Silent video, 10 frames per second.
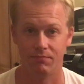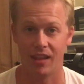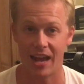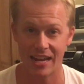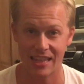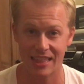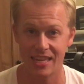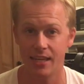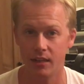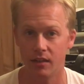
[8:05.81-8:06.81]
like
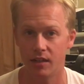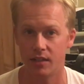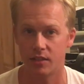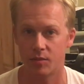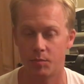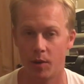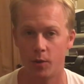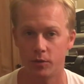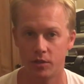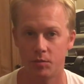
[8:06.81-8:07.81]
theater is
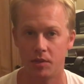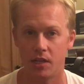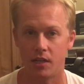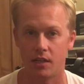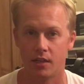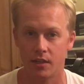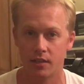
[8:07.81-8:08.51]
supposed to be